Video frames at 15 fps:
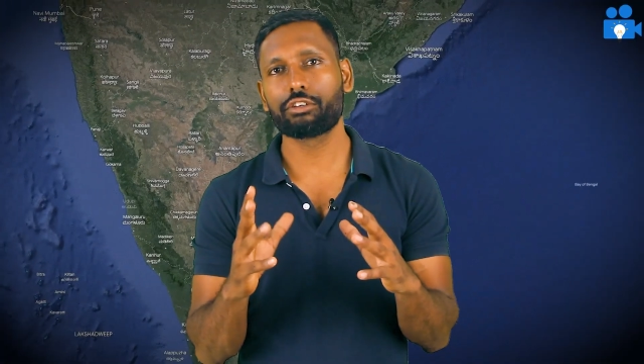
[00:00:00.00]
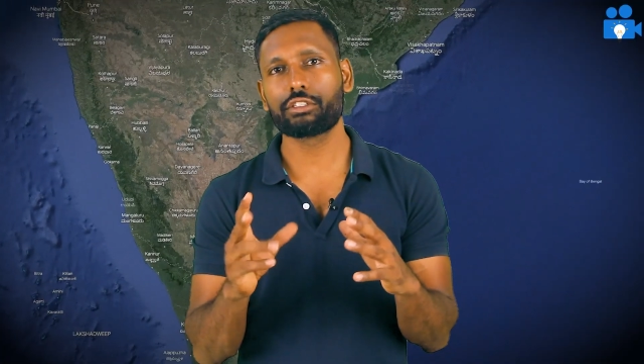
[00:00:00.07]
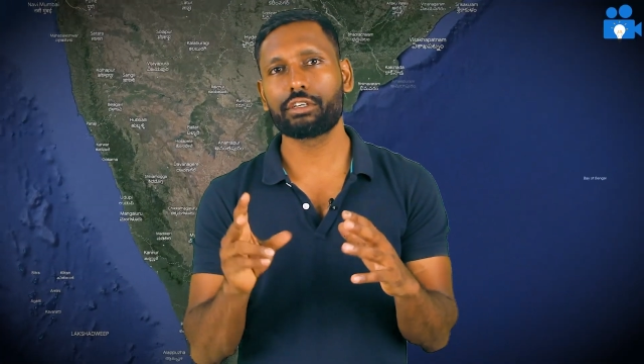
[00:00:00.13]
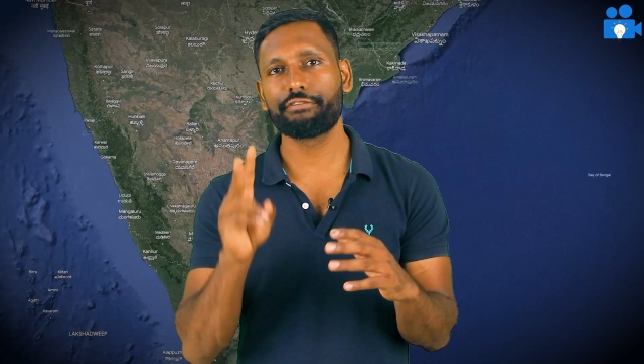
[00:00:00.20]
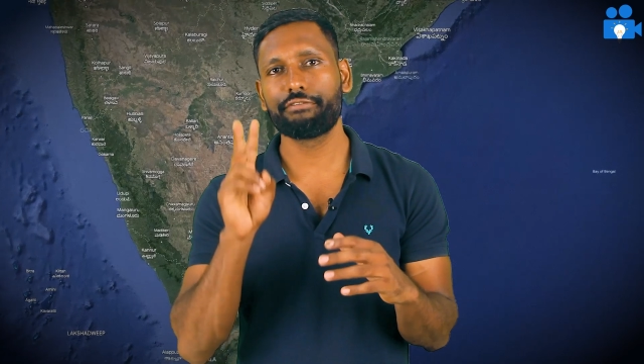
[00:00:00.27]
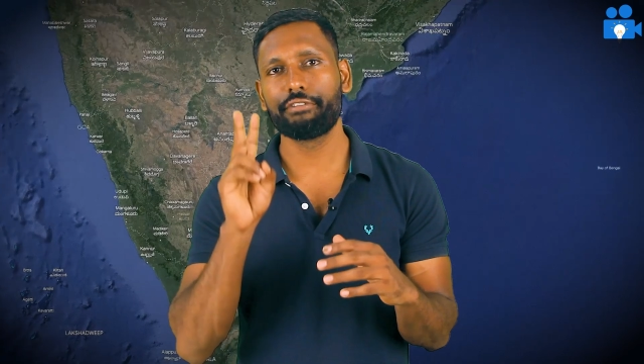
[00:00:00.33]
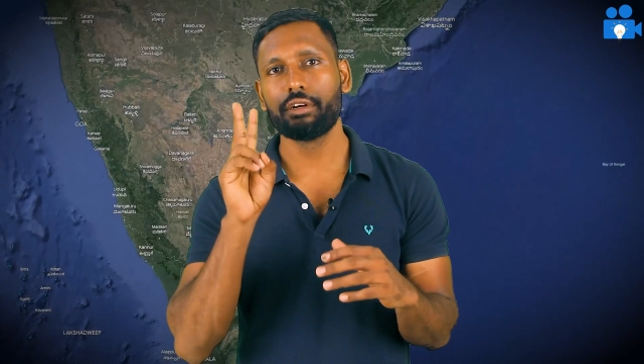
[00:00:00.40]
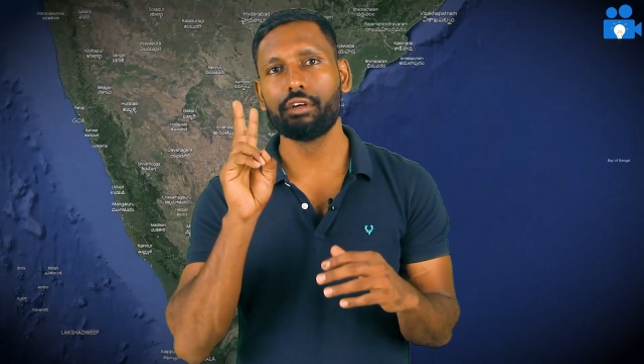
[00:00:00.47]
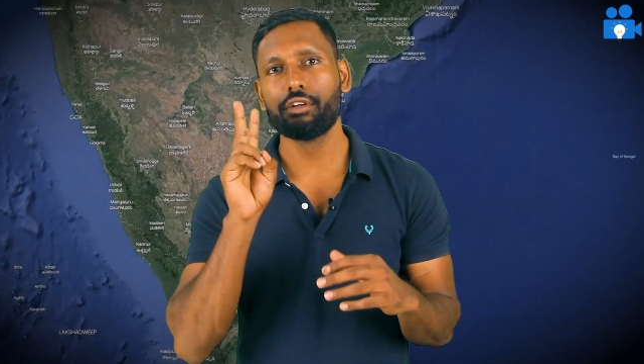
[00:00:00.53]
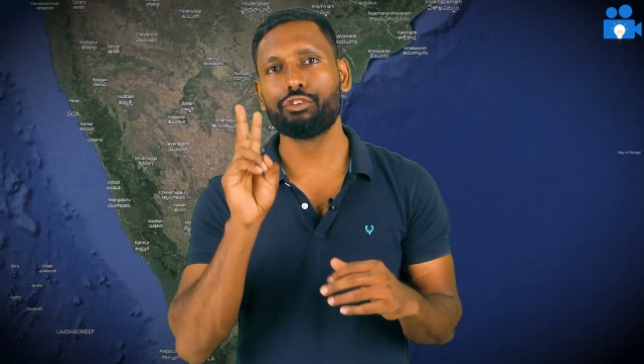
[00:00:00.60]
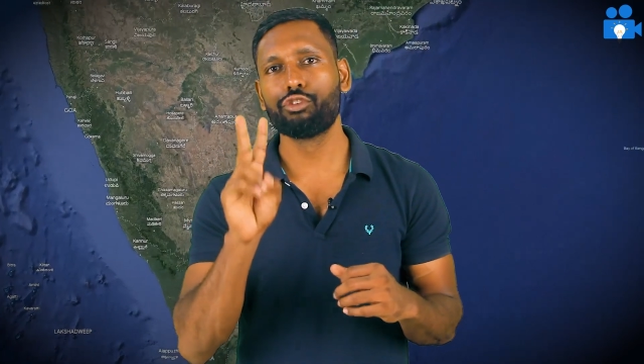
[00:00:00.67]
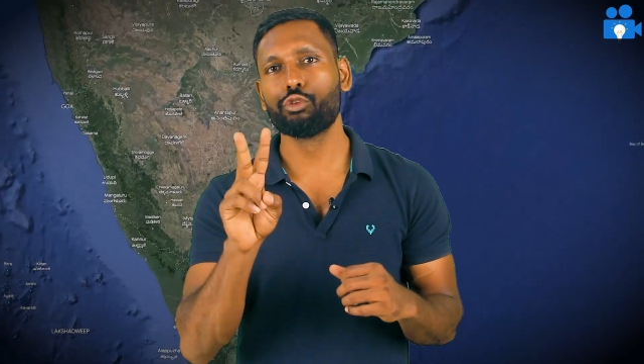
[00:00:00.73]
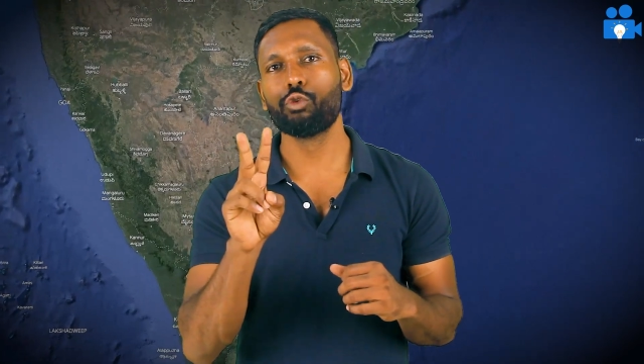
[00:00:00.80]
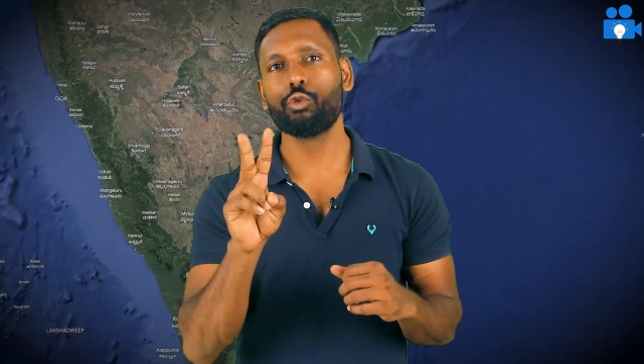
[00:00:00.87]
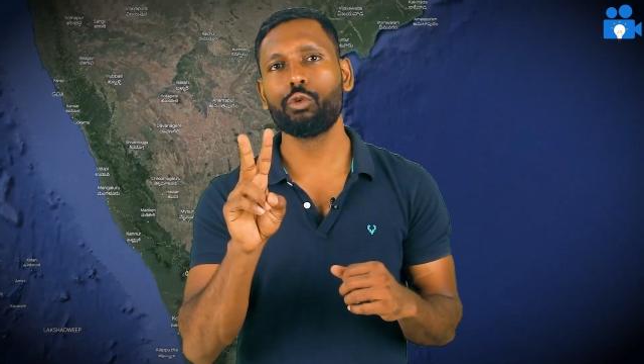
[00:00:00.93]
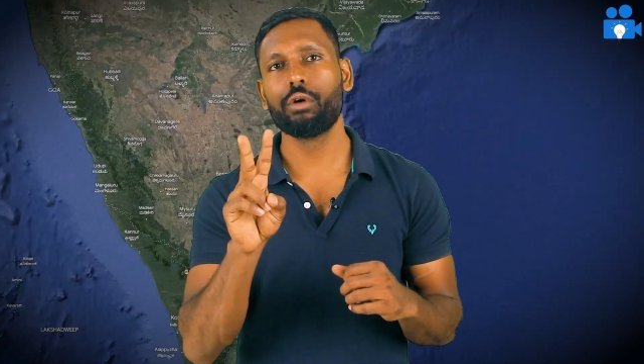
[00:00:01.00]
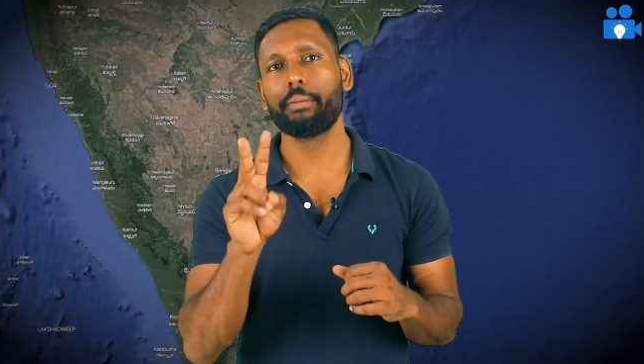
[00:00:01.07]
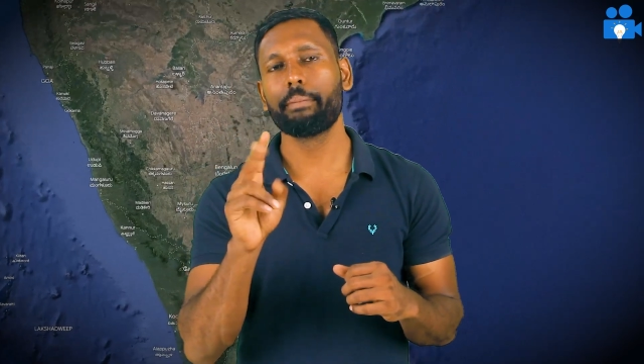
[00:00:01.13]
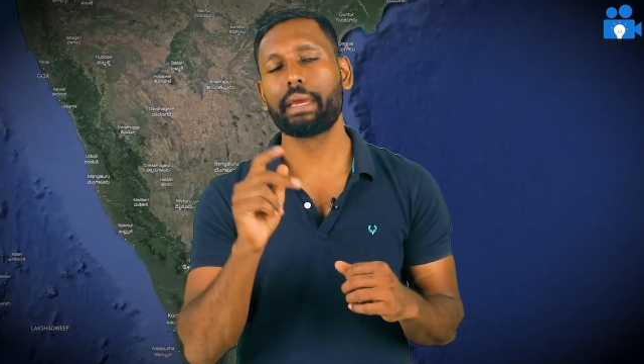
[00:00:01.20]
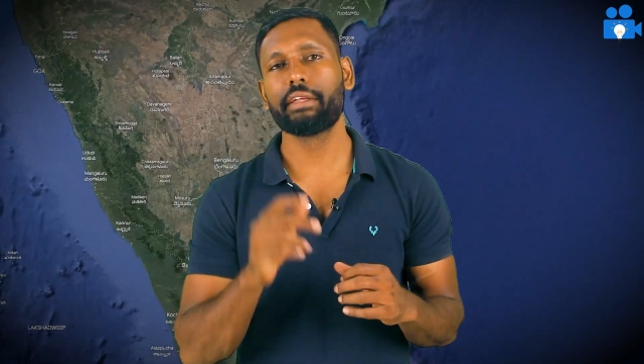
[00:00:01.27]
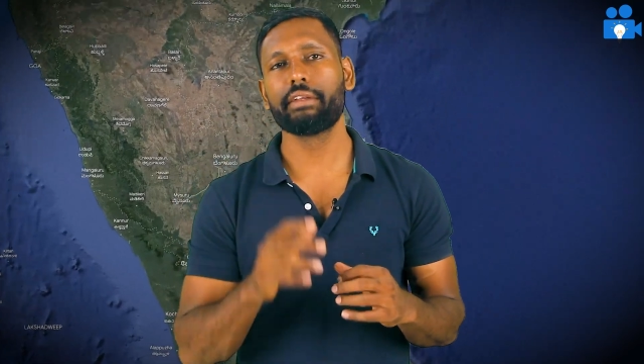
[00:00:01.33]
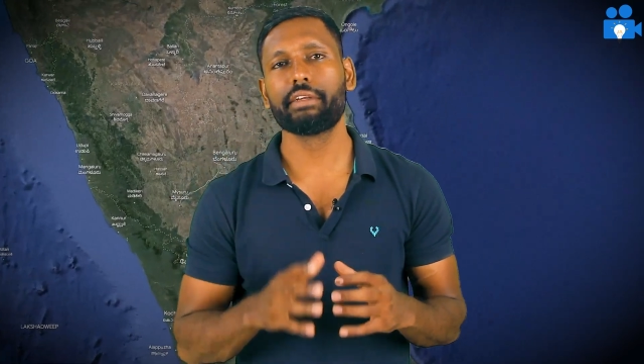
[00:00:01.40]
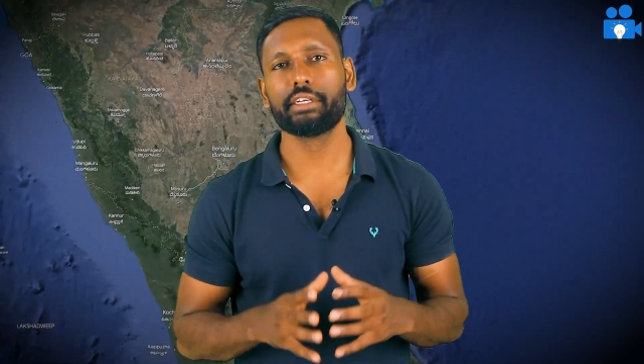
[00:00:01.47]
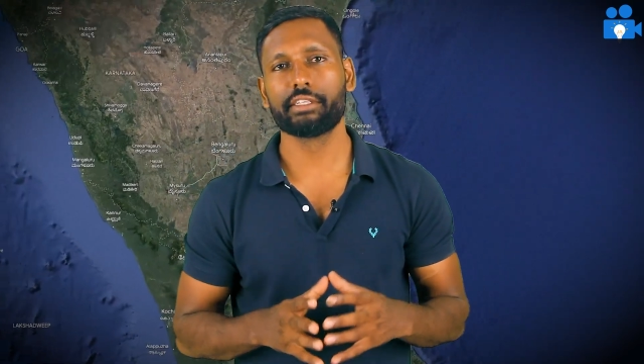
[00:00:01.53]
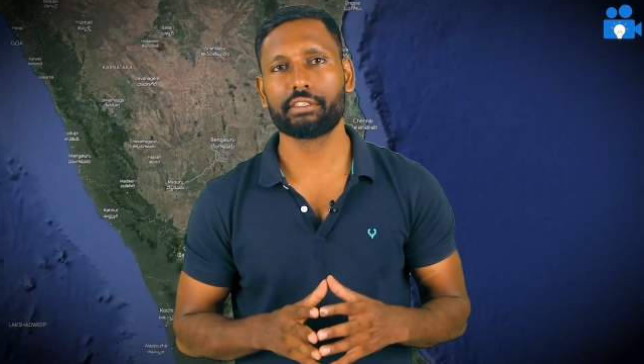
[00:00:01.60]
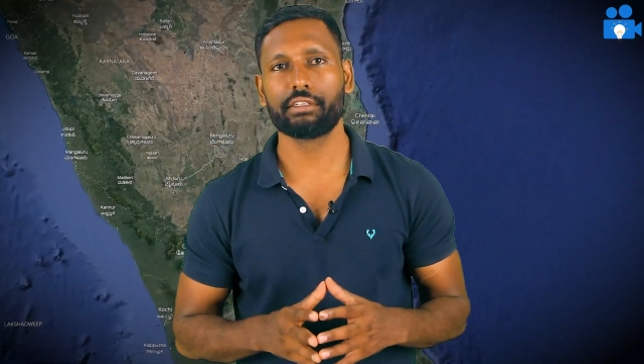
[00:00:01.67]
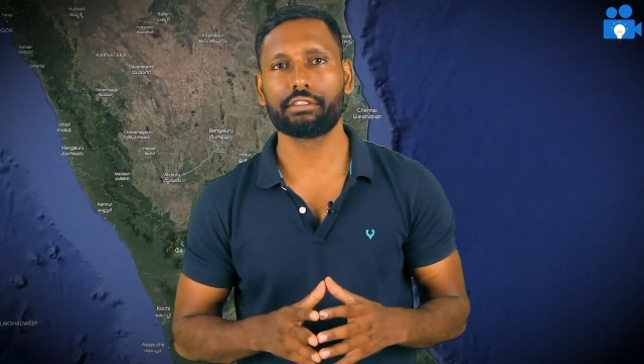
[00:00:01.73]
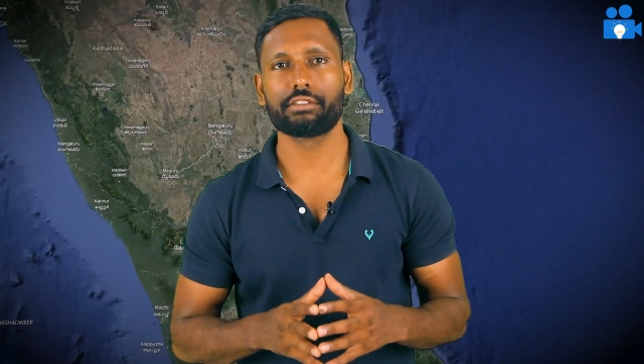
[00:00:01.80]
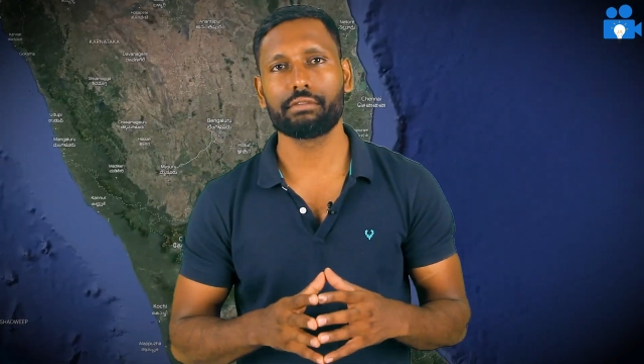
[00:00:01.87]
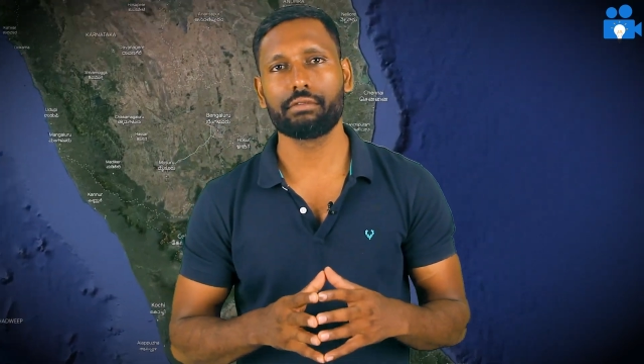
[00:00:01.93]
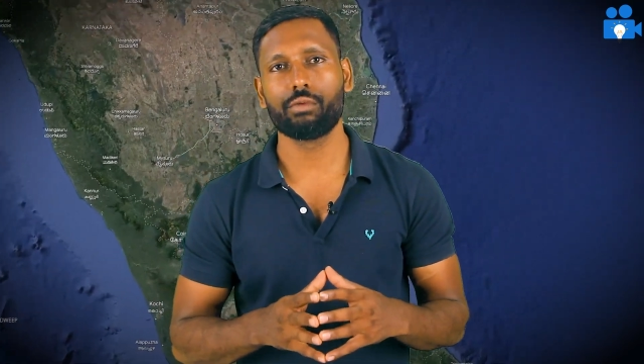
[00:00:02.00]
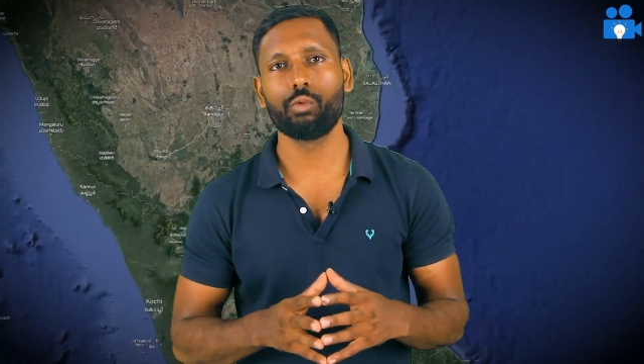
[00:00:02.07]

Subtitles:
of two main reasons.